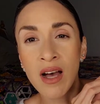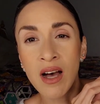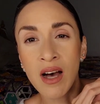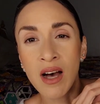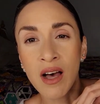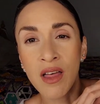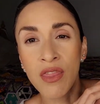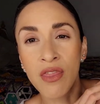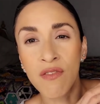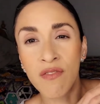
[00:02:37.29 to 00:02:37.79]

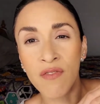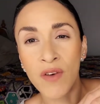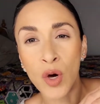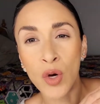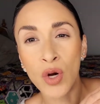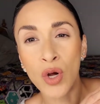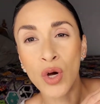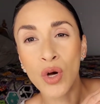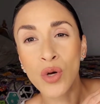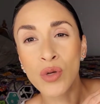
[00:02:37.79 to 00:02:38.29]
The
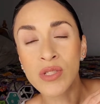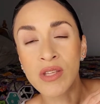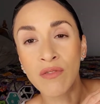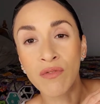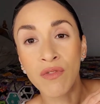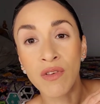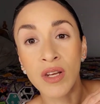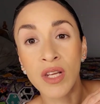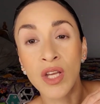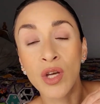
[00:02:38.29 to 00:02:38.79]
photos
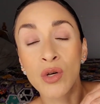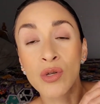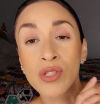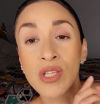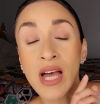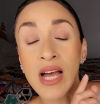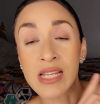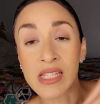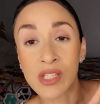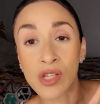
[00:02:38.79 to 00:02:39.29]
and
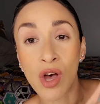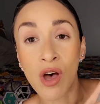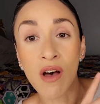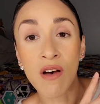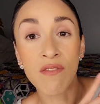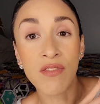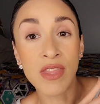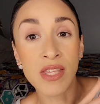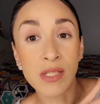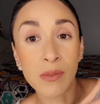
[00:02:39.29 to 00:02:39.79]
videos I
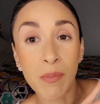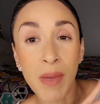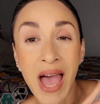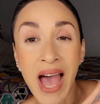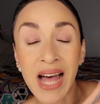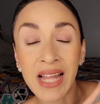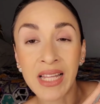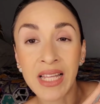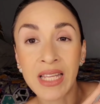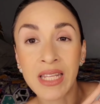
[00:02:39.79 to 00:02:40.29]
saw of this
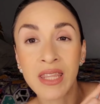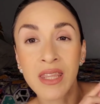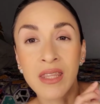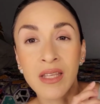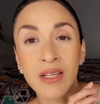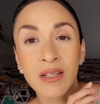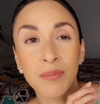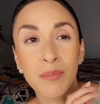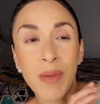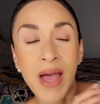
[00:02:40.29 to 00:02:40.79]

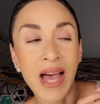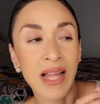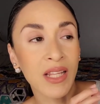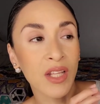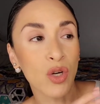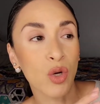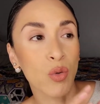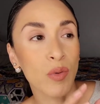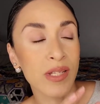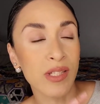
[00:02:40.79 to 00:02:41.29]
palette, the
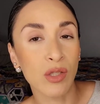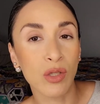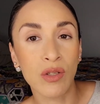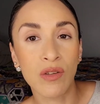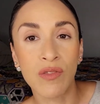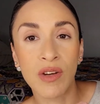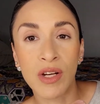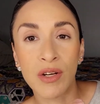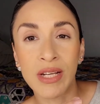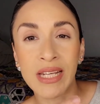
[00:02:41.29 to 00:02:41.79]
palette always
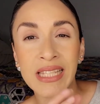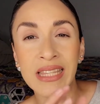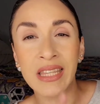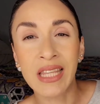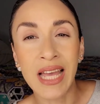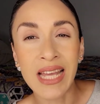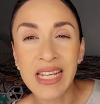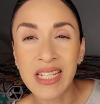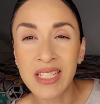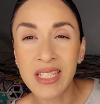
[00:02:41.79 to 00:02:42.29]
looked very
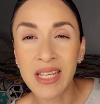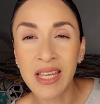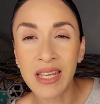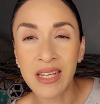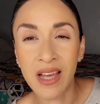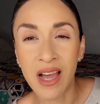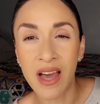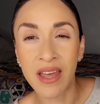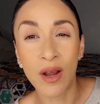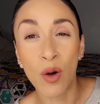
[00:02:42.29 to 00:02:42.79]
light
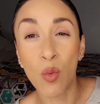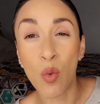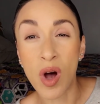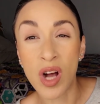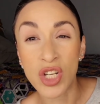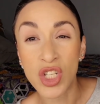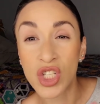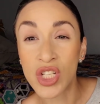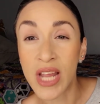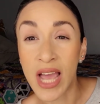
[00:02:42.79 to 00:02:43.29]
and kind of
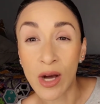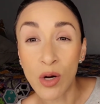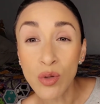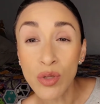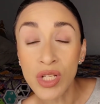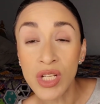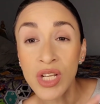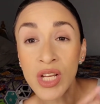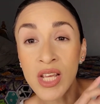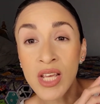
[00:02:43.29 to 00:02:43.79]
washed
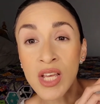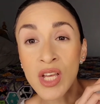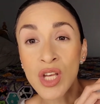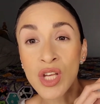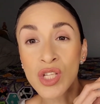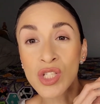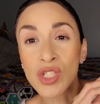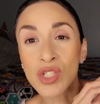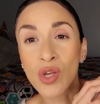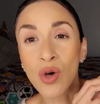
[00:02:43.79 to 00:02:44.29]
out.
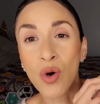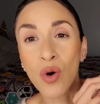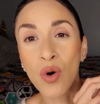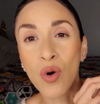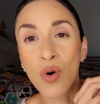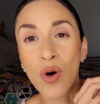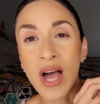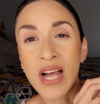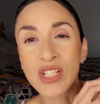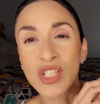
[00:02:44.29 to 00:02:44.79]

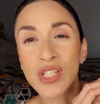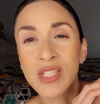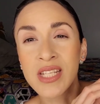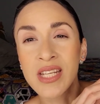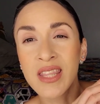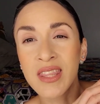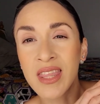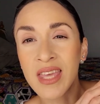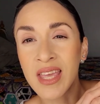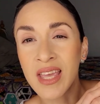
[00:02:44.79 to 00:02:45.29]
So I just
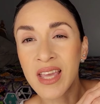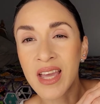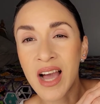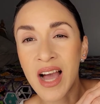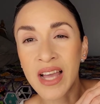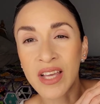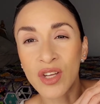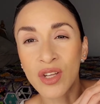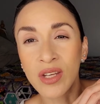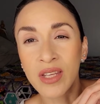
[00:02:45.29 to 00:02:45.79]
didn't
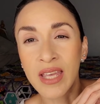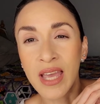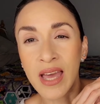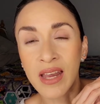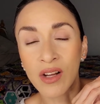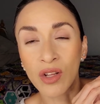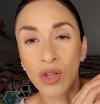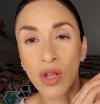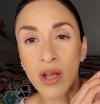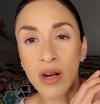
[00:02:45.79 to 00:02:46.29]
think I could
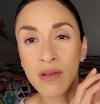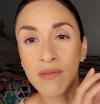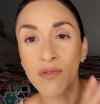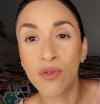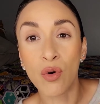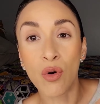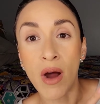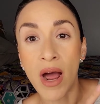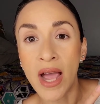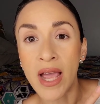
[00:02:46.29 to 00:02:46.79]
get a lot of
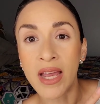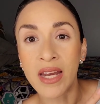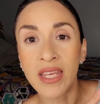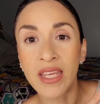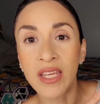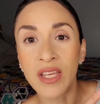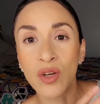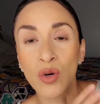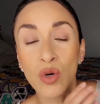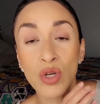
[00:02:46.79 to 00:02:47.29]

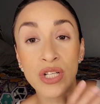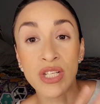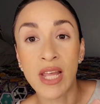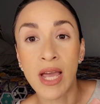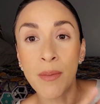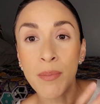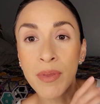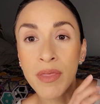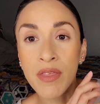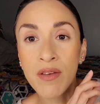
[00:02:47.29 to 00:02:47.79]
variety or
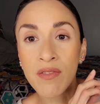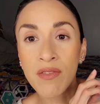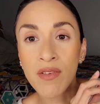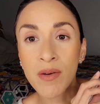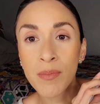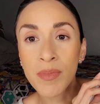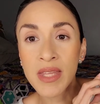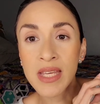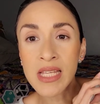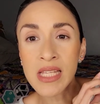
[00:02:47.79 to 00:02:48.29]
depth
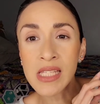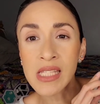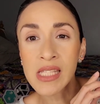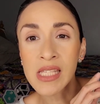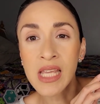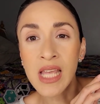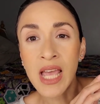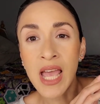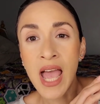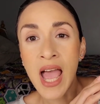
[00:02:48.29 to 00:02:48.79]
from
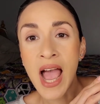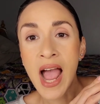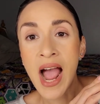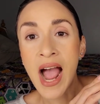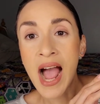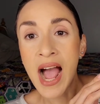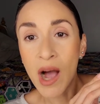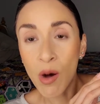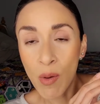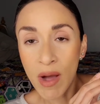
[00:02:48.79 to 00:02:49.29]
this.
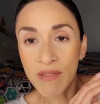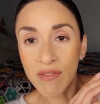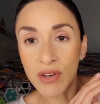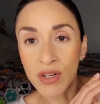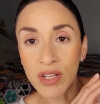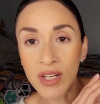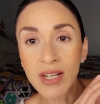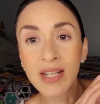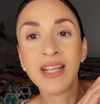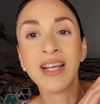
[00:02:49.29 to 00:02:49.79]

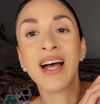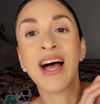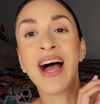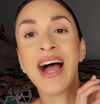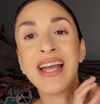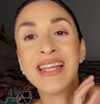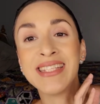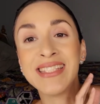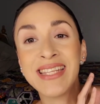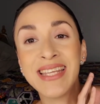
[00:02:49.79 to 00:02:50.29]
However,
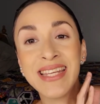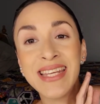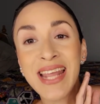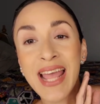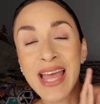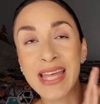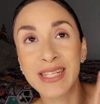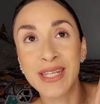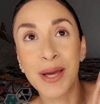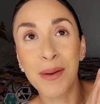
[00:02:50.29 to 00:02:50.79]
I
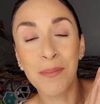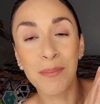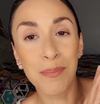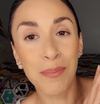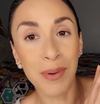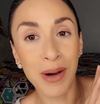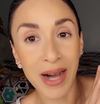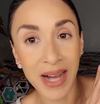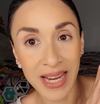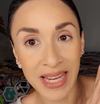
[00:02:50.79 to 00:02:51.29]
did end
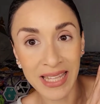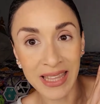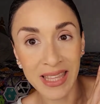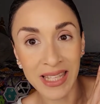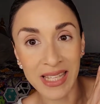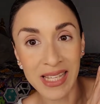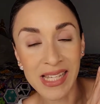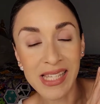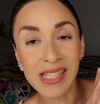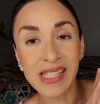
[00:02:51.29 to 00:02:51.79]
up buying
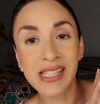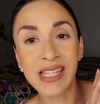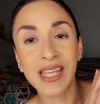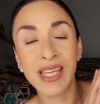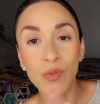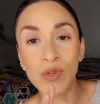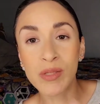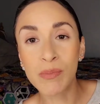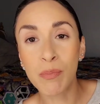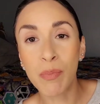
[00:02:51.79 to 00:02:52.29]
this.
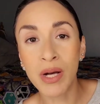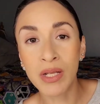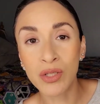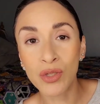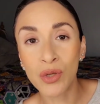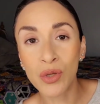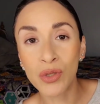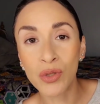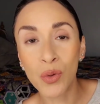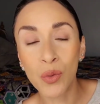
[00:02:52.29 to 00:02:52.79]
It was
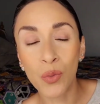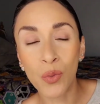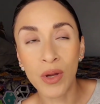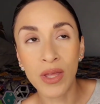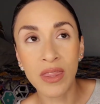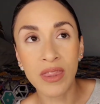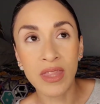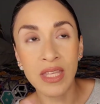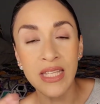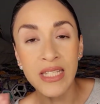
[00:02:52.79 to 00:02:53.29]
bundled
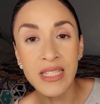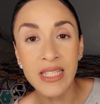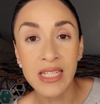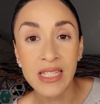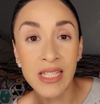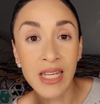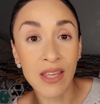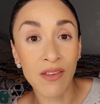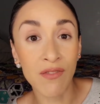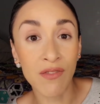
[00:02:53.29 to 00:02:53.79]
with the
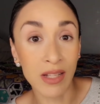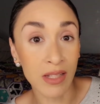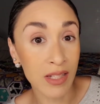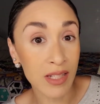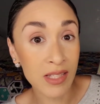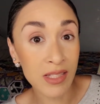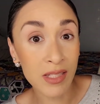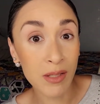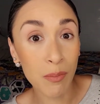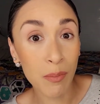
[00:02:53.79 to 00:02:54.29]
Disney
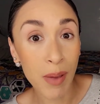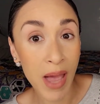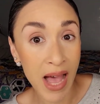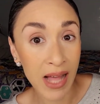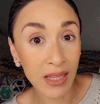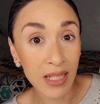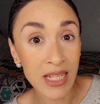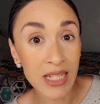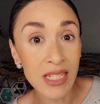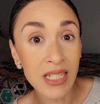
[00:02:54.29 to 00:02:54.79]
Villains
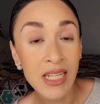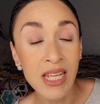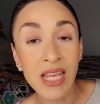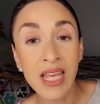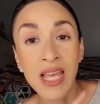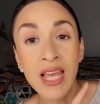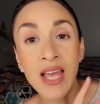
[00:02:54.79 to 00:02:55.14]
palette.